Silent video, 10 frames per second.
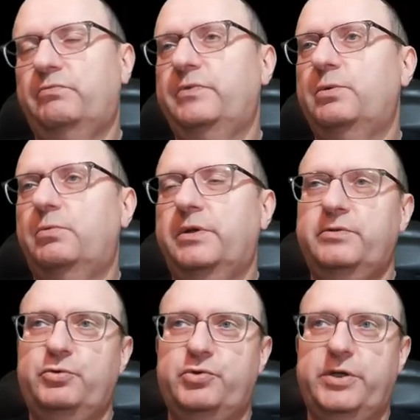
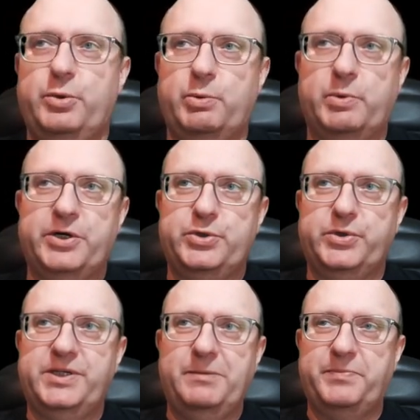Usually we want
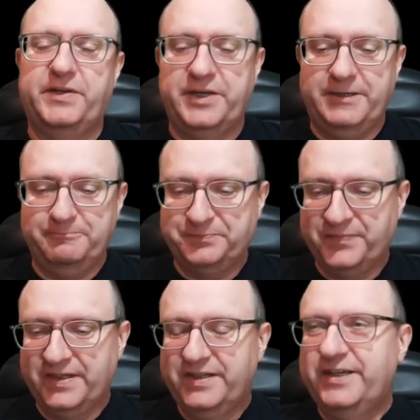to keep the name,